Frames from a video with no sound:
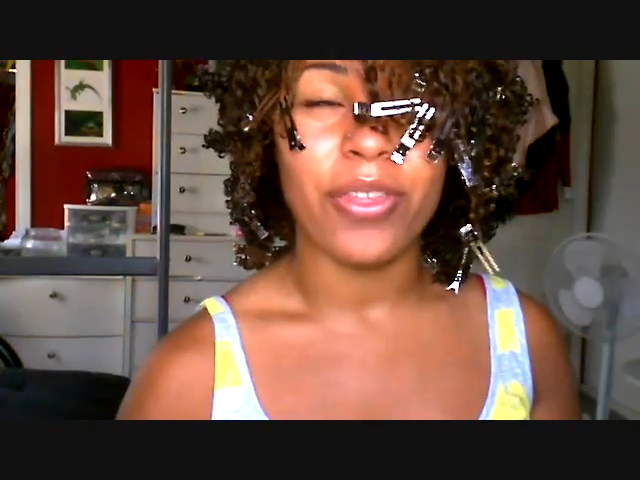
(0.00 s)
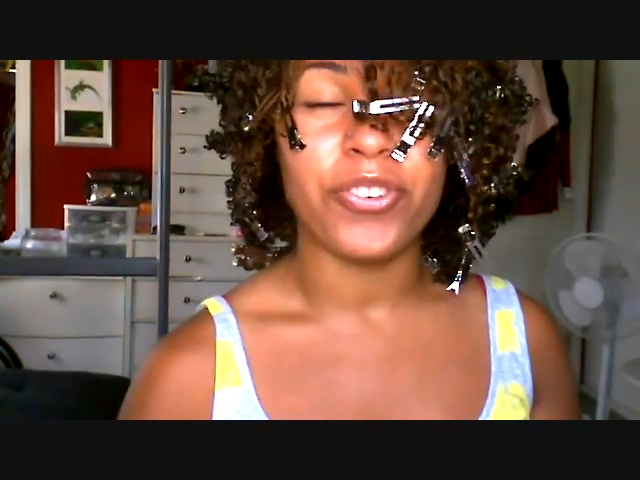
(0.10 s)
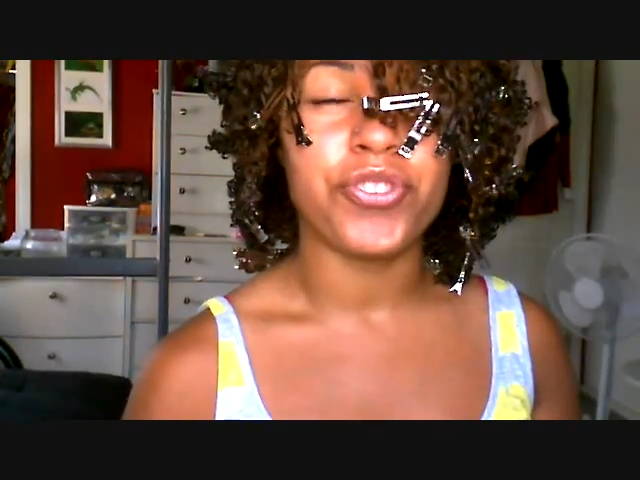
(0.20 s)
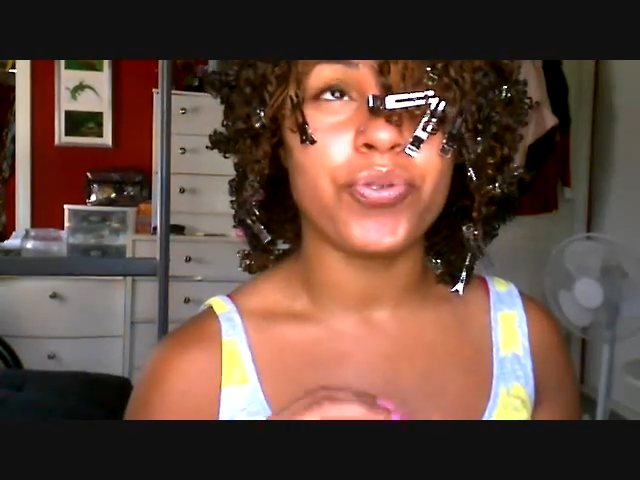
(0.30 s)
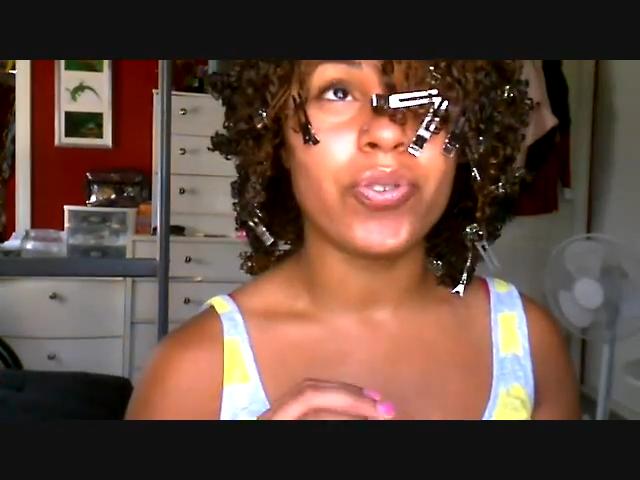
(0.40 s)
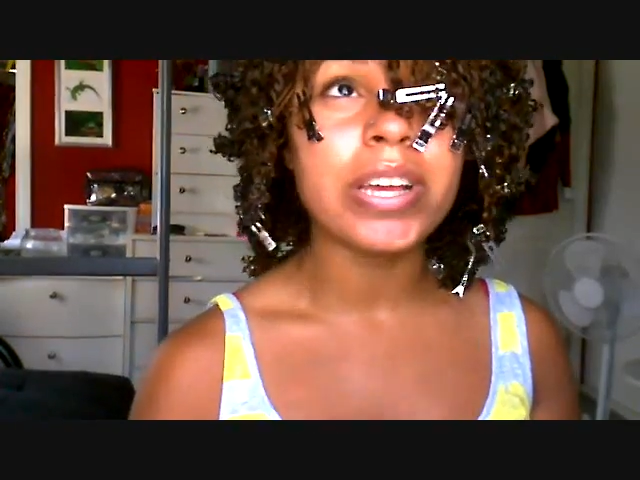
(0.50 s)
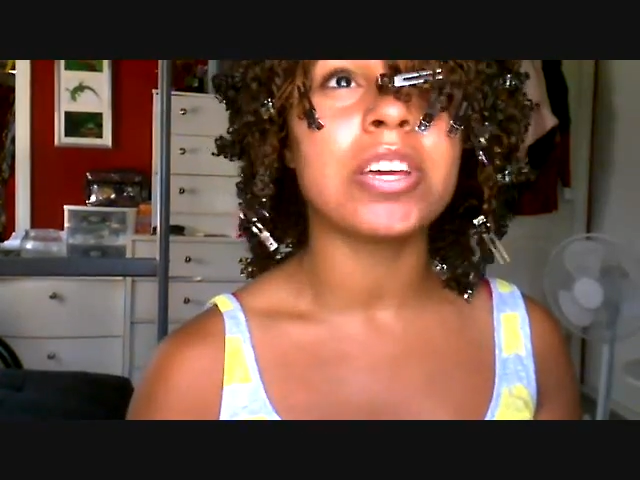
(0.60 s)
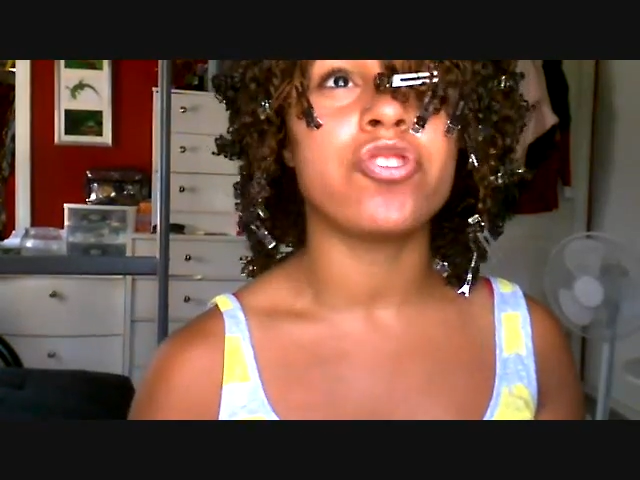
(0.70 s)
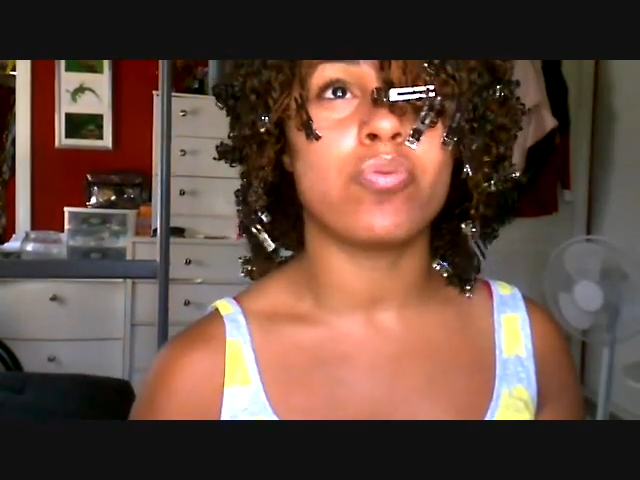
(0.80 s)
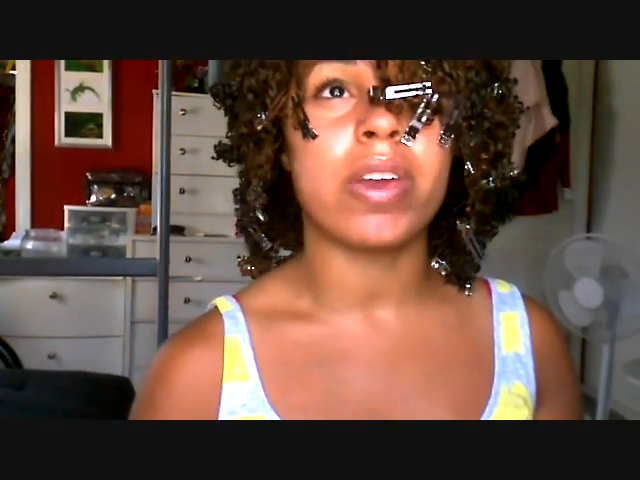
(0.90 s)
the
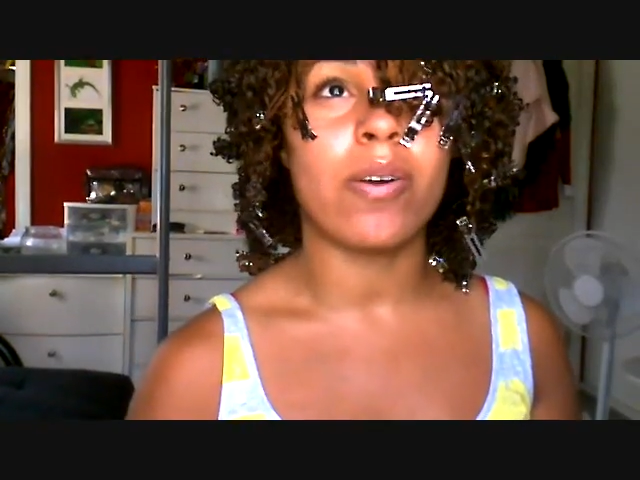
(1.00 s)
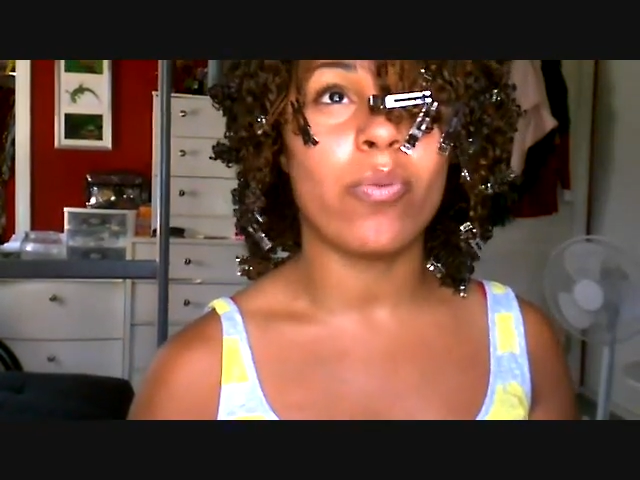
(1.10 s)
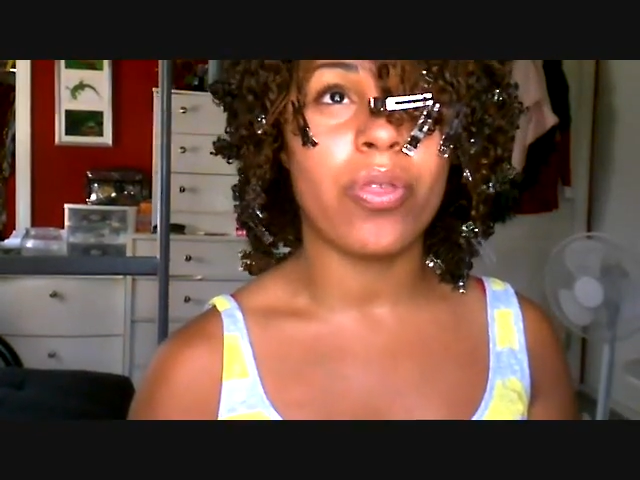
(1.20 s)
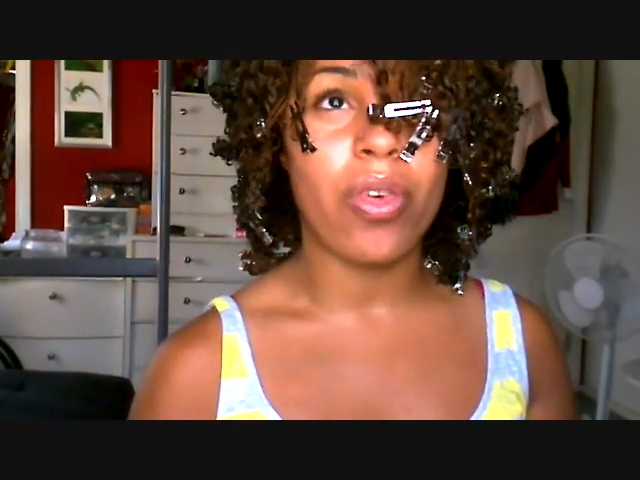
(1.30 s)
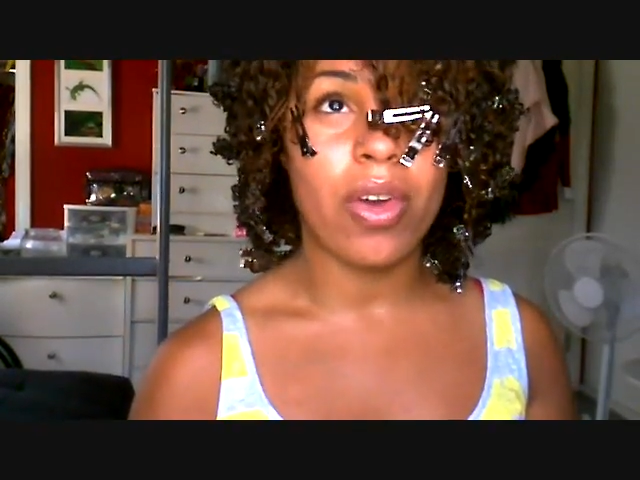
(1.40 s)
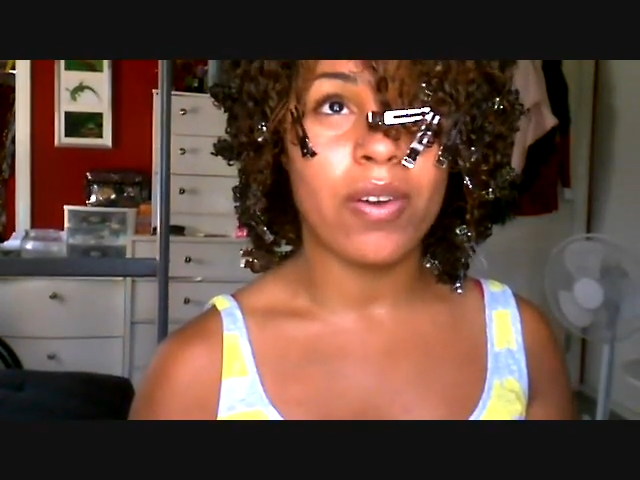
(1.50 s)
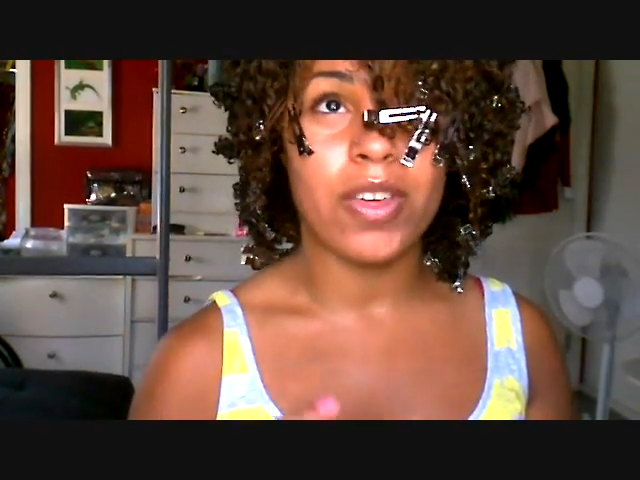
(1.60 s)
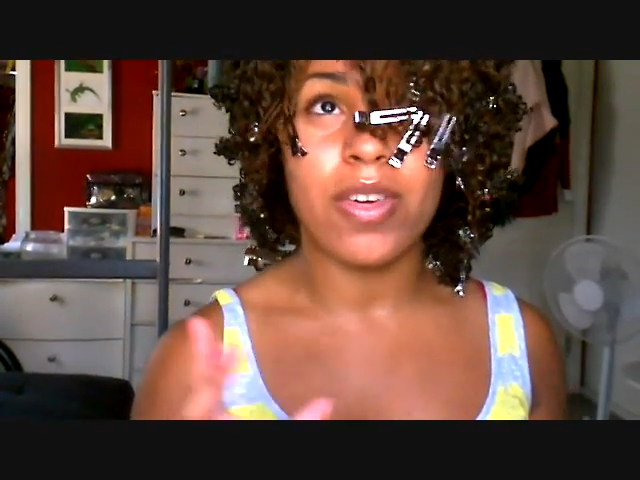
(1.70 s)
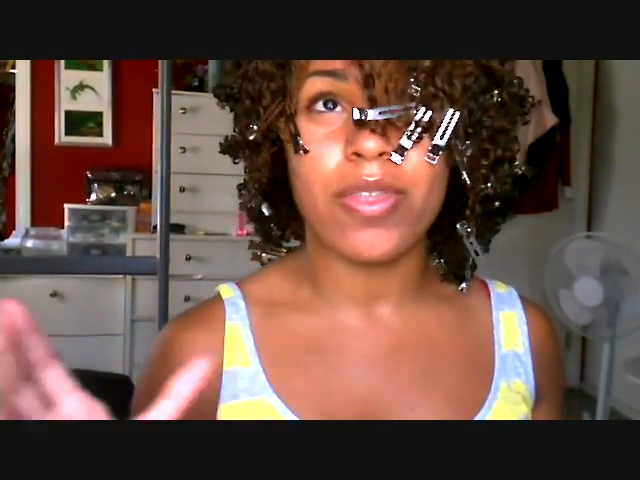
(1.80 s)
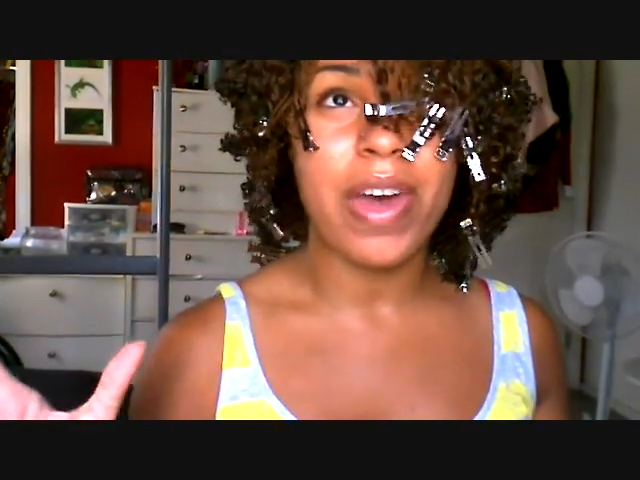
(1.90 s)
shrinkage you get with
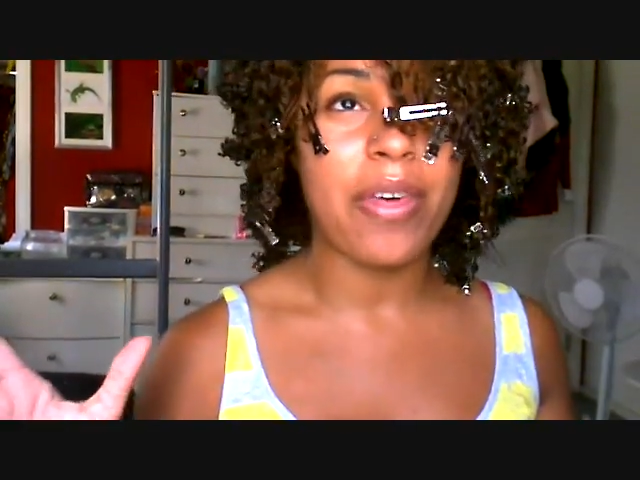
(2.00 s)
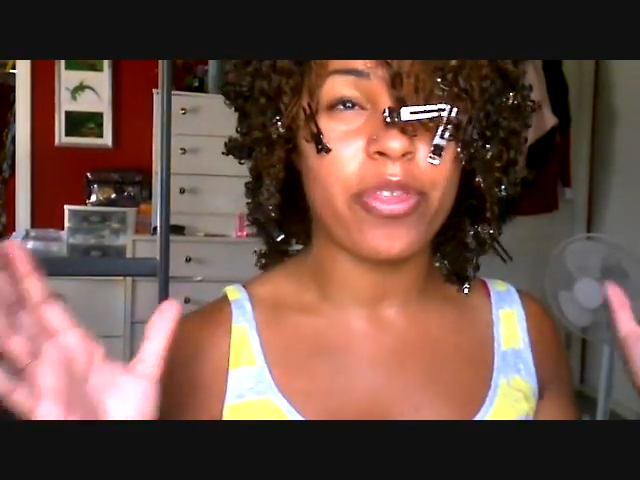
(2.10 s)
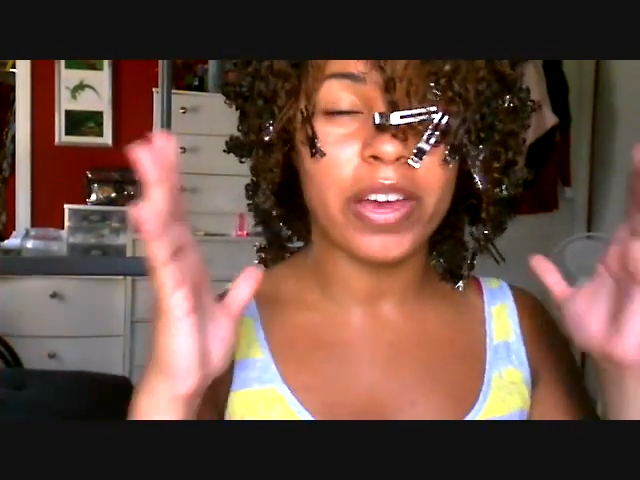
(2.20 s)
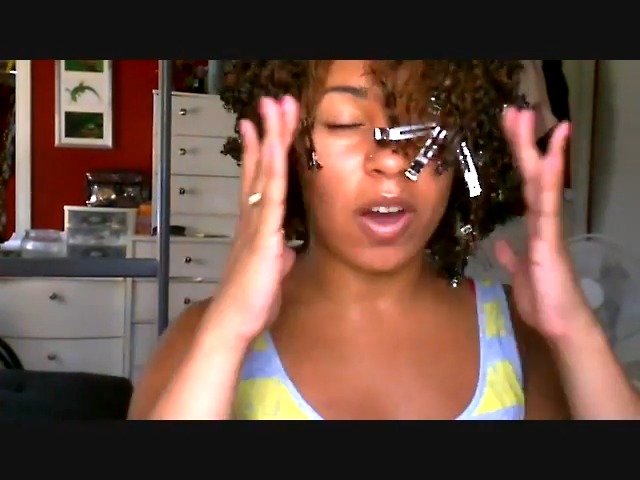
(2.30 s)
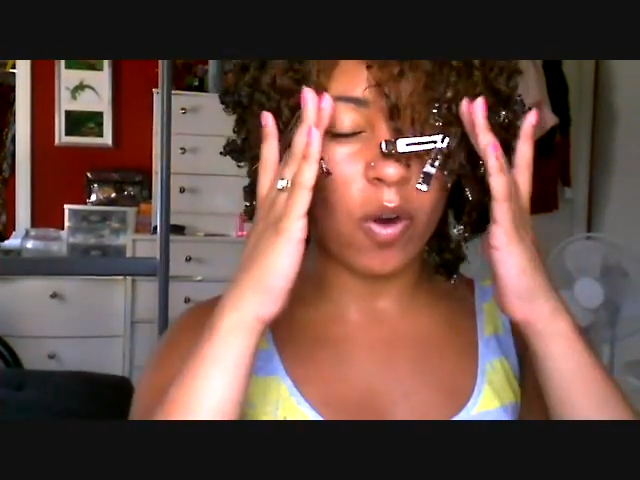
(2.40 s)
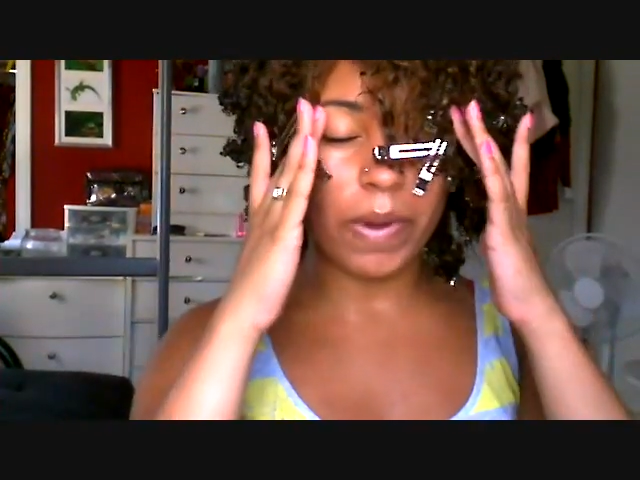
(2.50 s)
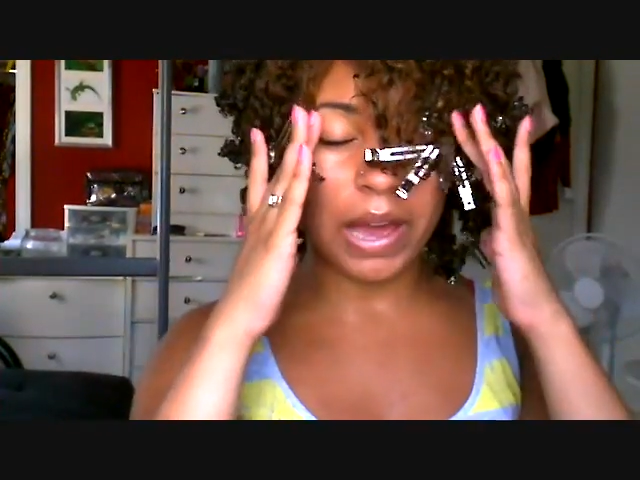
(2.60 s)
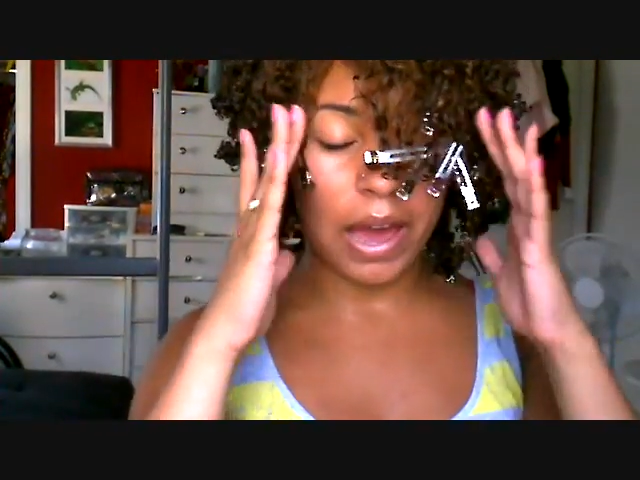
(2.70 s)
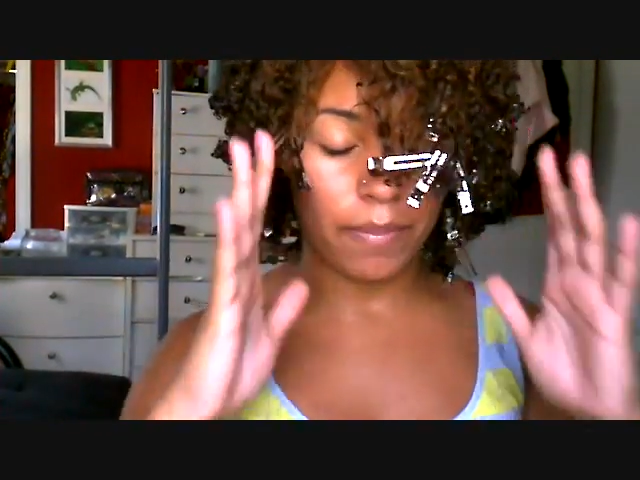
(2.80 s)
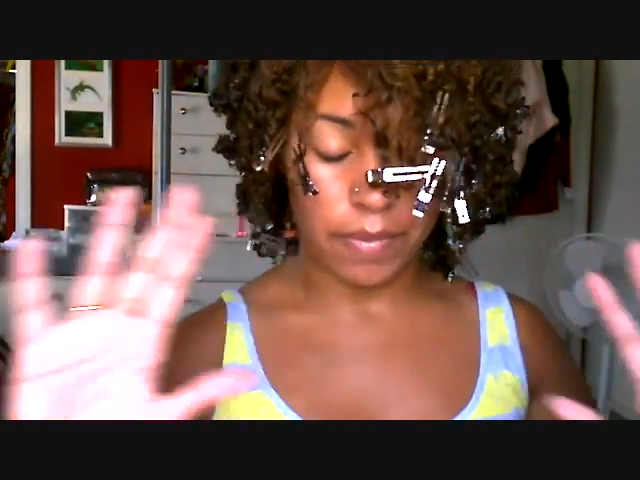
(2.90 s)
that thing, oh
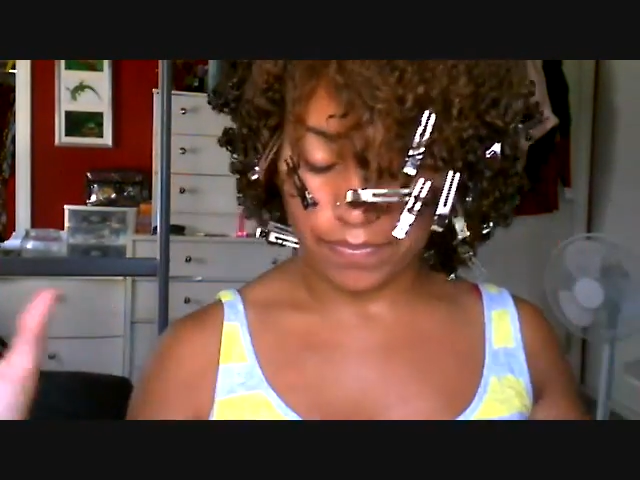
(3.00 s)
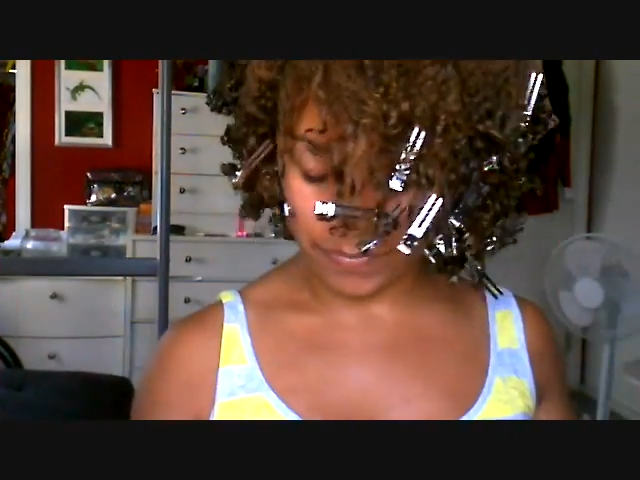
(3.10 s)
my God.